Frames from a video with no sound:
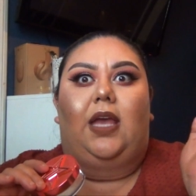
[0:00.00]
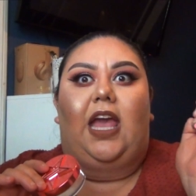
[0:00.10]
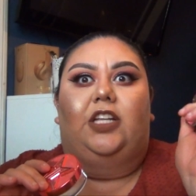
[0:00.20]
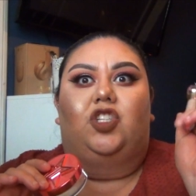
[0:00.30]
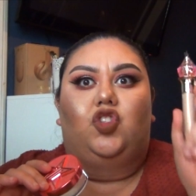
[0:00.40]

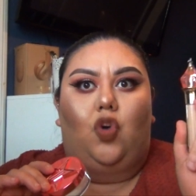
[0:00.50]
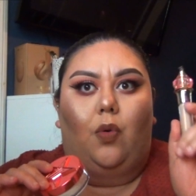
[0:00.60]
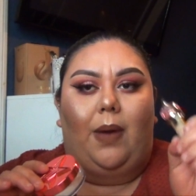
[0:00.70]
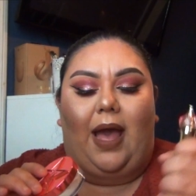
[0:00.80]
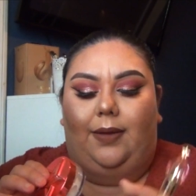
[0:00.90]
and so
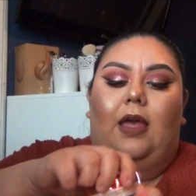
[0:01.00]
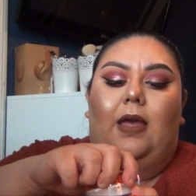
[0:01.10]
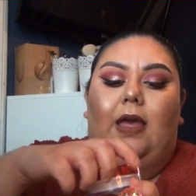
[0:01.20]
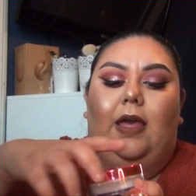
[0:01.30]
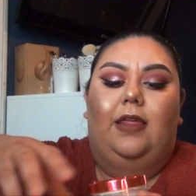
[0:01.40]
matte.
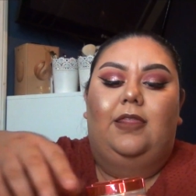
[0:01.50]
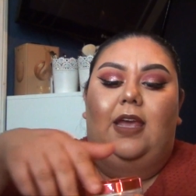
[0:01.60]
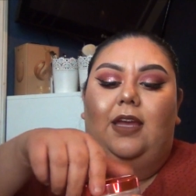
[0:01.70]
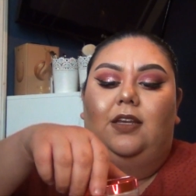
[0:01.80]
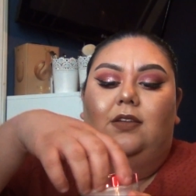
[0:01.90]
And
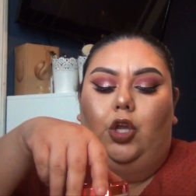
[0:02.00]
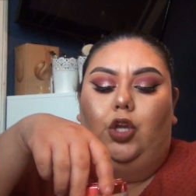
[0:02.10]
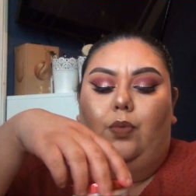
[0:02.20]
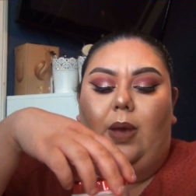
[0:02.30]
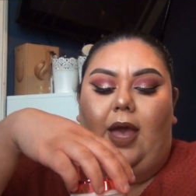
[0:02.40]
then
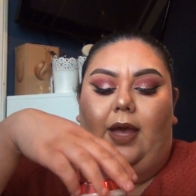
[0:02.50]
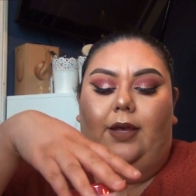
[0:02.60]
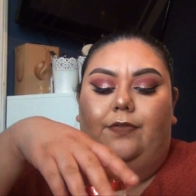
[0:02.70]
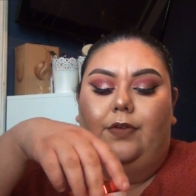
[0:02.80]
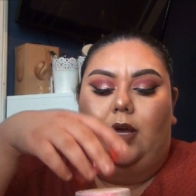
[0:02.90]
you
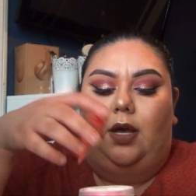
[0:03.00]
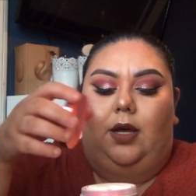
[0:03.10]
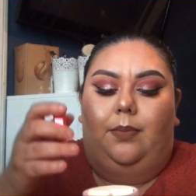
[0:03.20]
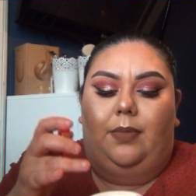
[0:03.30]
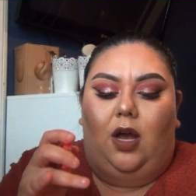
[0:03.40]
have
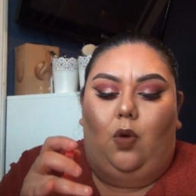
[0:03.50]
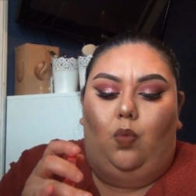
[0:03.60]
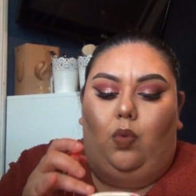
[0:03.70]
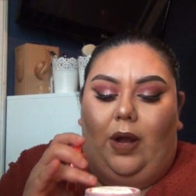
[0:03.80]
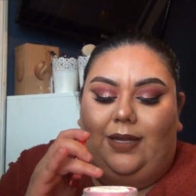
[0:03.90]
a
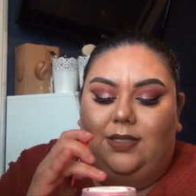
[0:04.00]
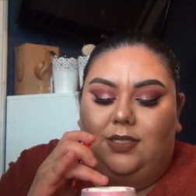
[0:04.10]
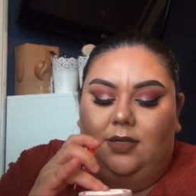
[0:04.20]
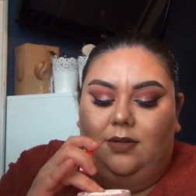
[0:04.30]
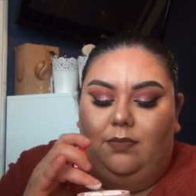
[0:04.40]

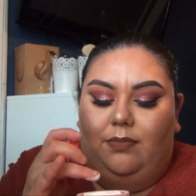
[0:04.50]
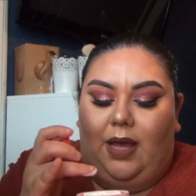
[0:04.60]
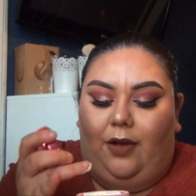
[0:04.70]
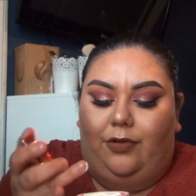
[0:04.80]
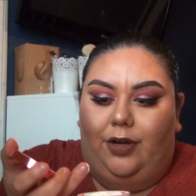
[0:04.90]
white
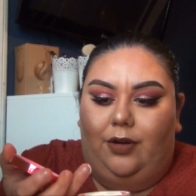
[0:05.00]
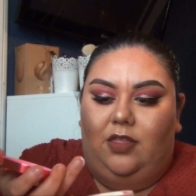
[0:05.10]
powder.